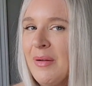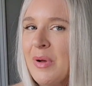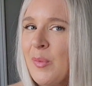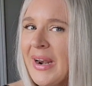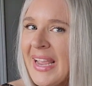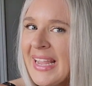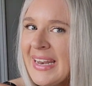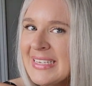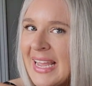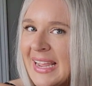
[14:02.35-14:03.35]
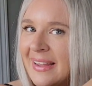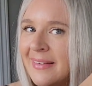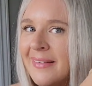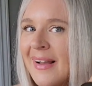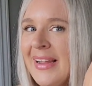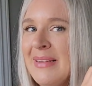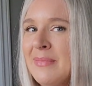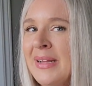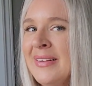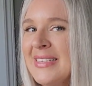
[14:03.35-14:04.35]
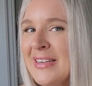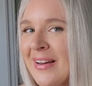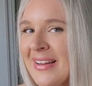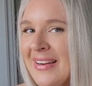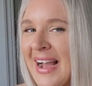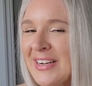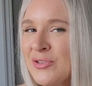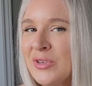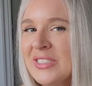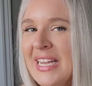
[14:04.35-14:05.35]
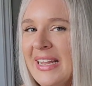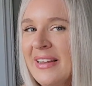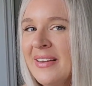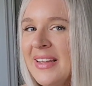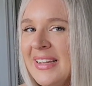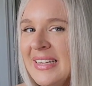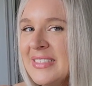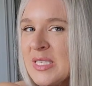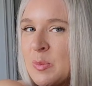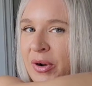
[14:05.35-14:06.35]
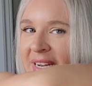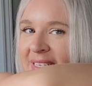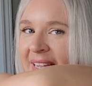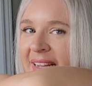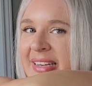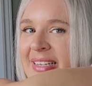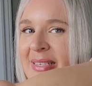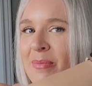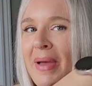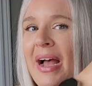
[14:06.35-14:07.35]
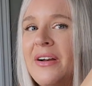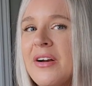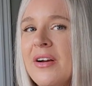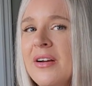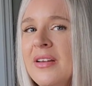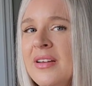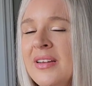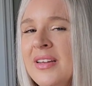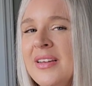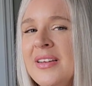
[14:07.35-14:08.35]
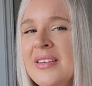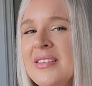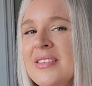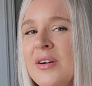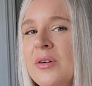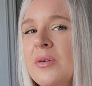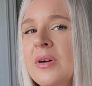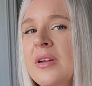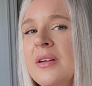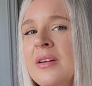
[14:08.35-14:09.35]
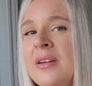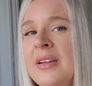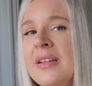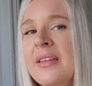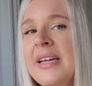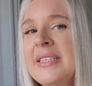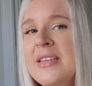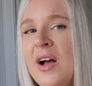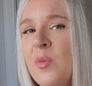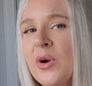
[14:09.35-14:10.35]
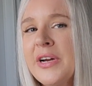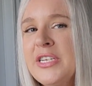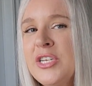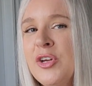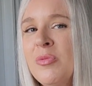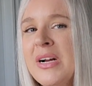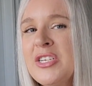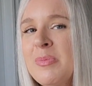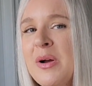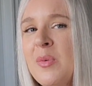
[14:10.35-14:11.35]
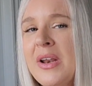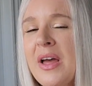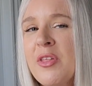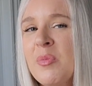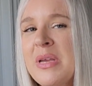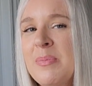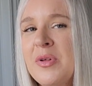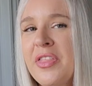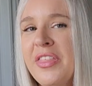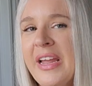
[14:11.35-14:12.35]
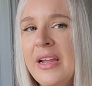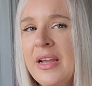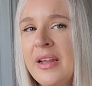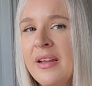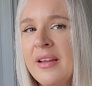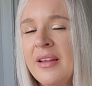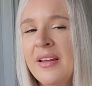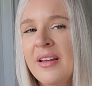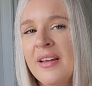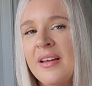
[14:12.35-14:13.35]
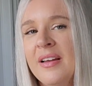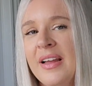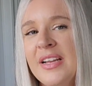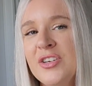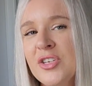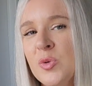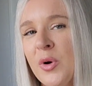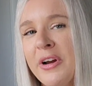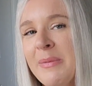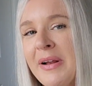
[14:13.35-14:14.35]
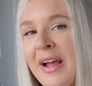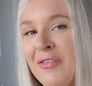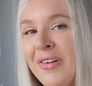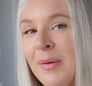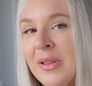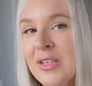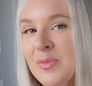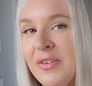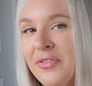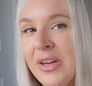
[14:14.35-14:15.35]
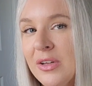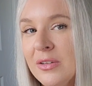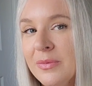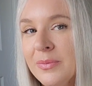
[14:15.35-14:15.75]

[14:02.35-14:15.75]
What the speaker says: When I get a tan, it's not a natural tan, it's a spray tan. It doesn't matter. So let's not worry too much about what other people think and just worry about how fabulous we feel.